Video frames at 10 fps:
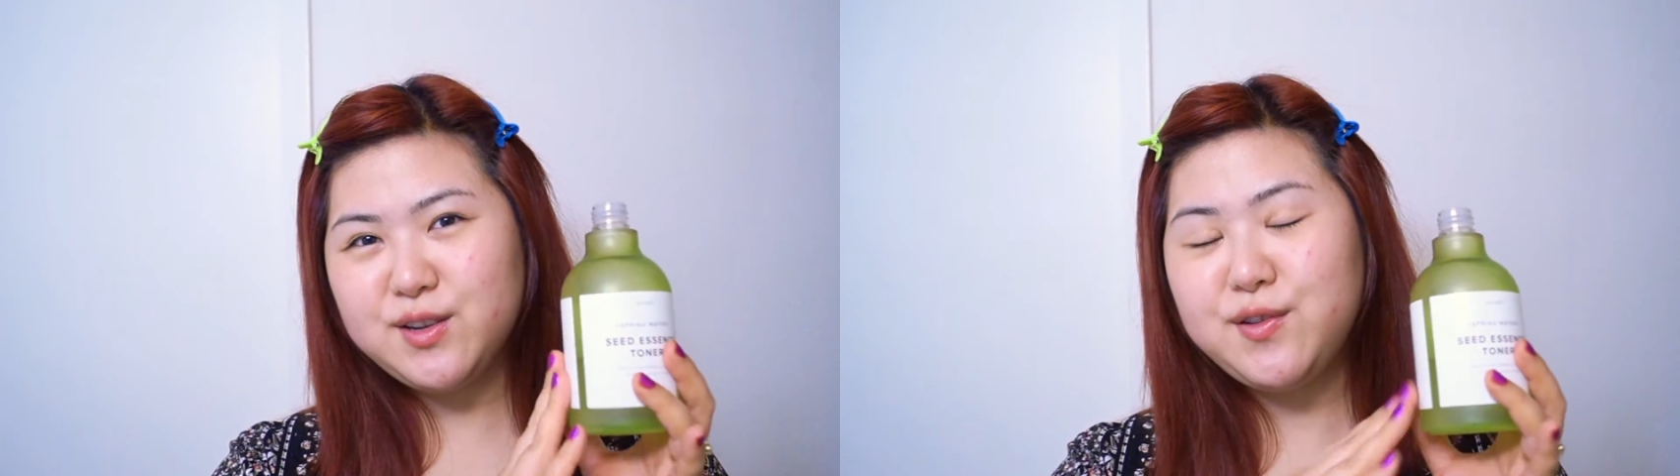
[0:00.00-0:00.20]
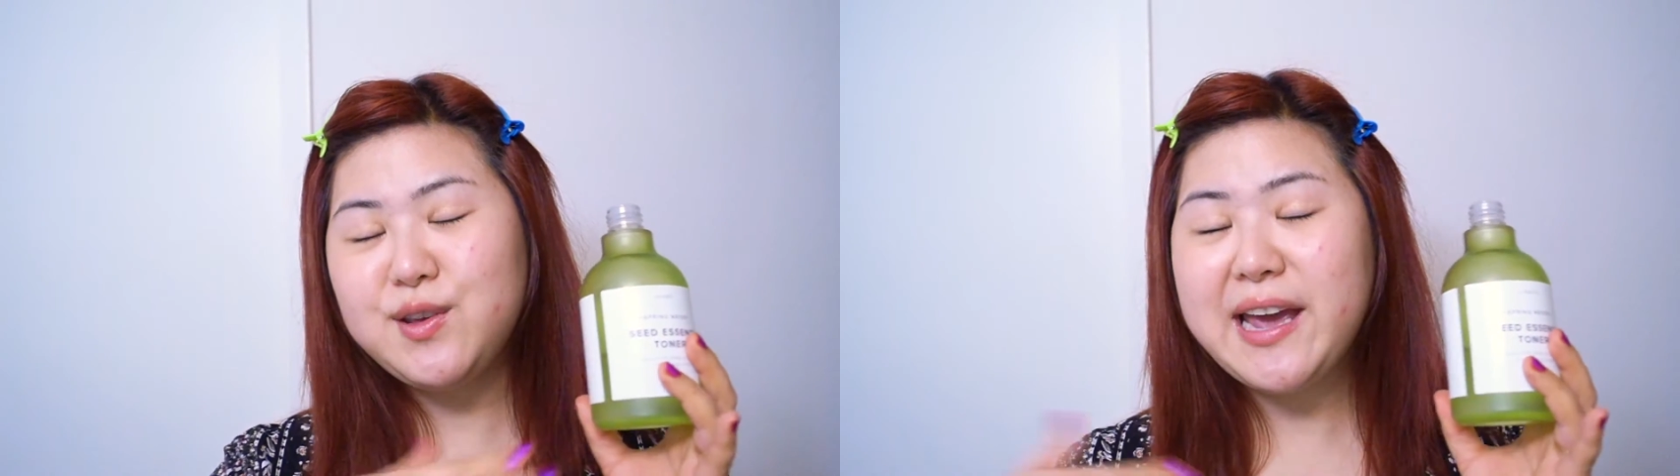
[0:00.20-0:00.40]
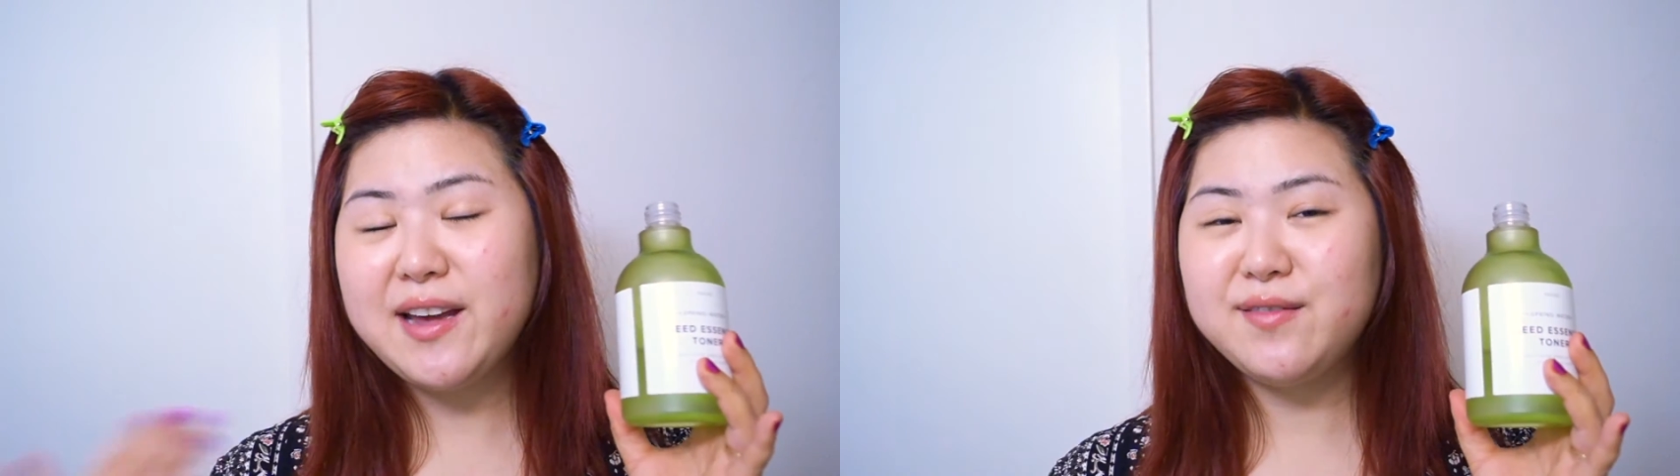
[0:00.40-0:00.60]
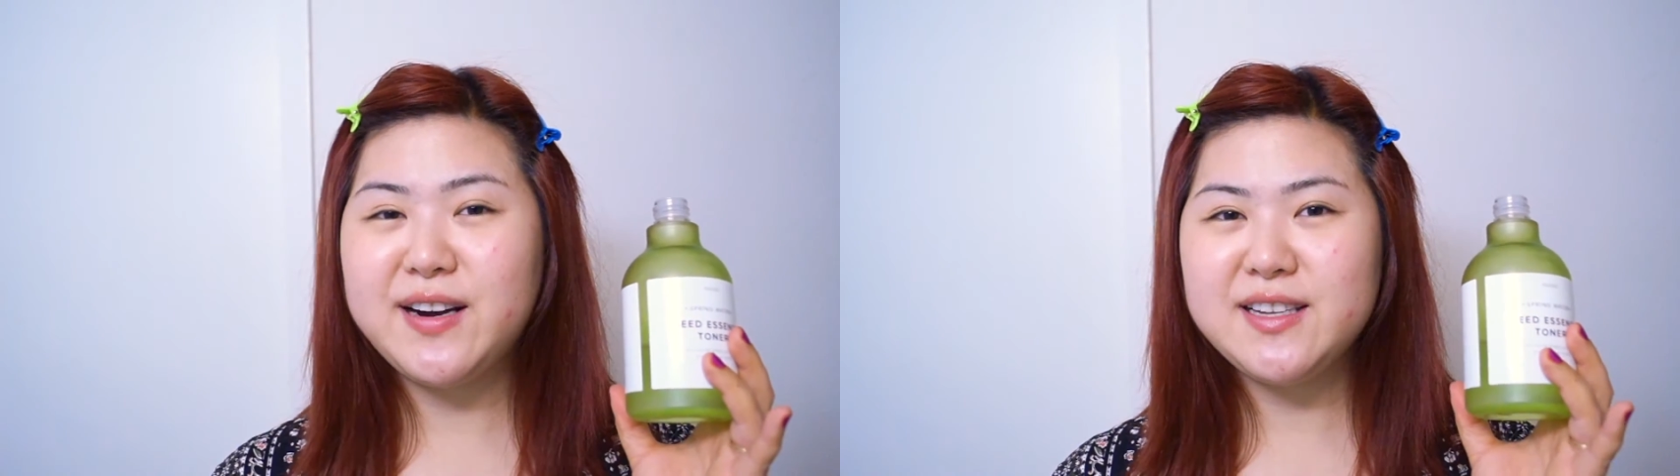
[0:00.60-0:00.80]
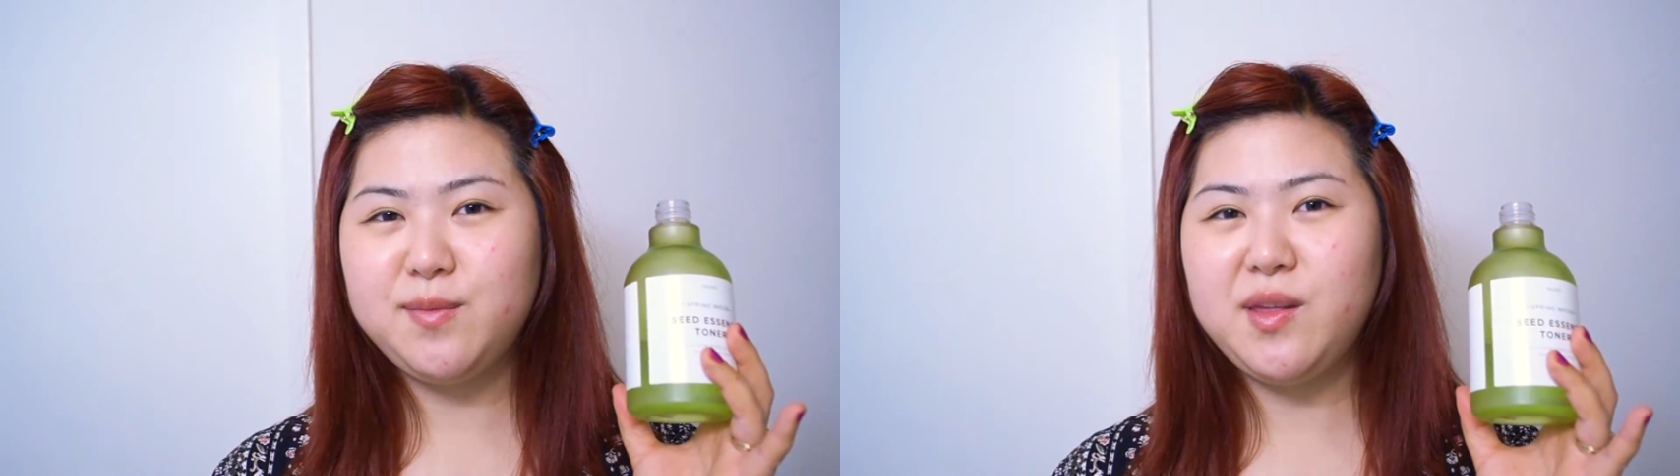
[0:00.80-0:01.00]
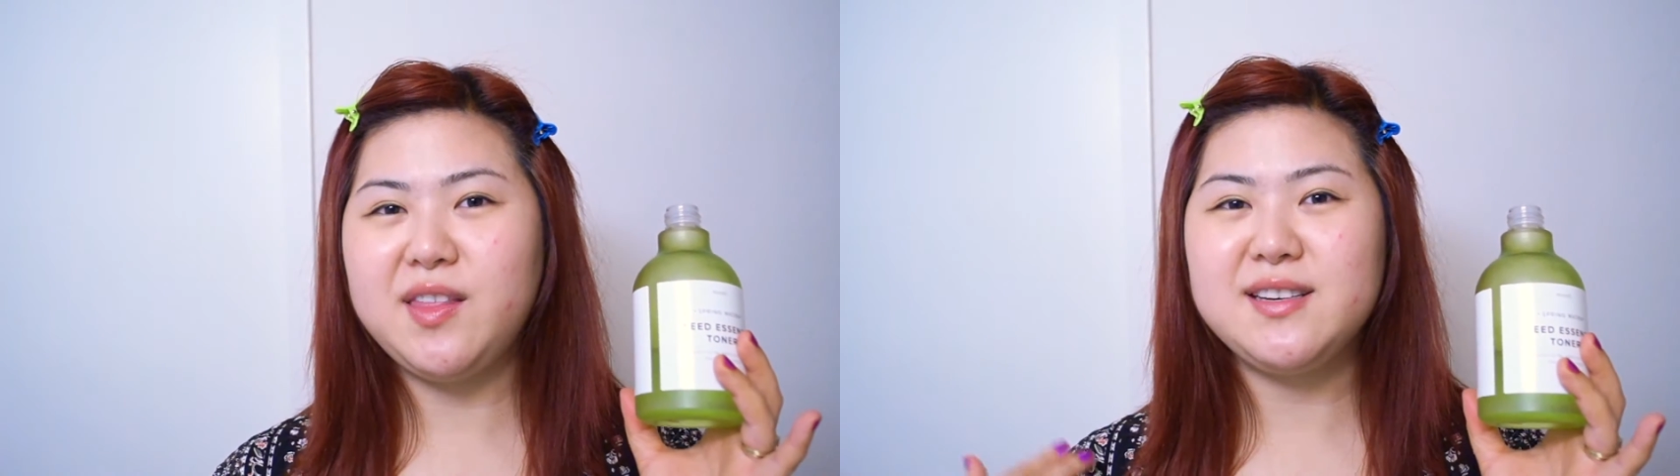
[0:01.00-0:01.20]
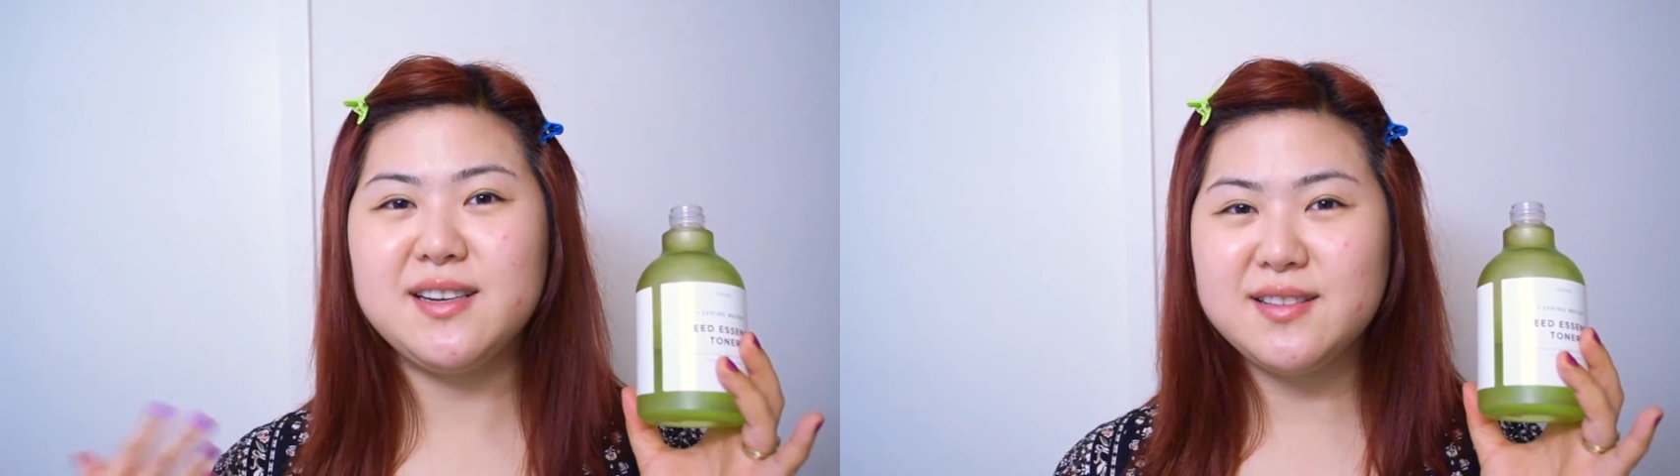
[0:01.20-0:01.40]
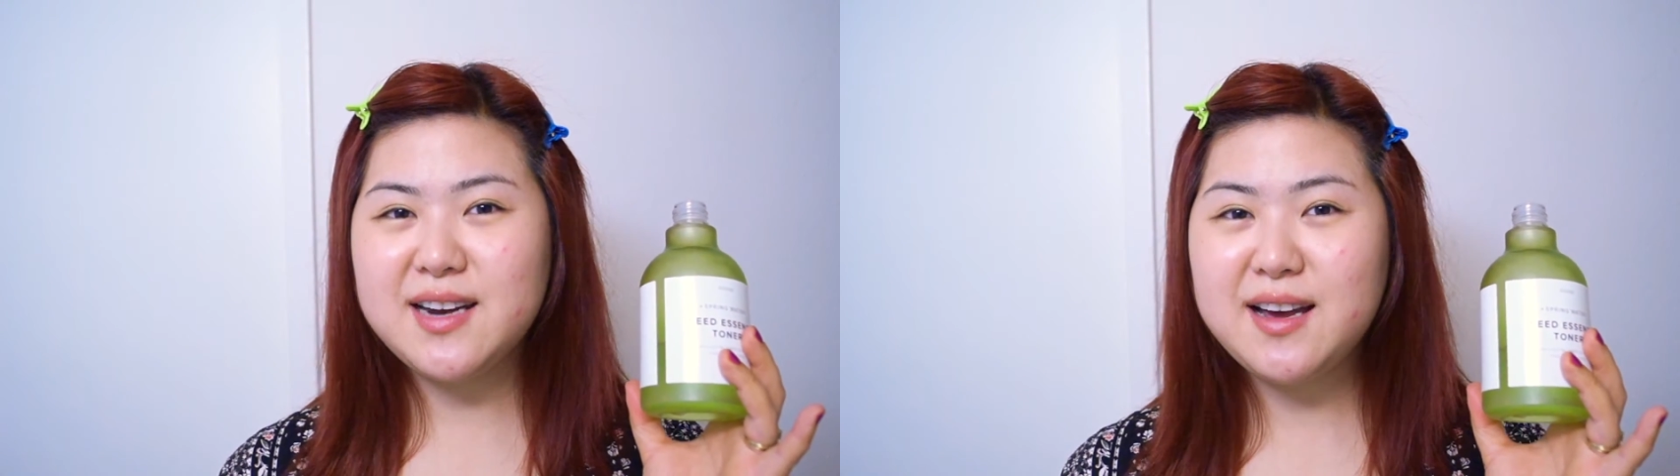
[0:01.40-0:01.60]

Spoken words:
If you can find something that doesn't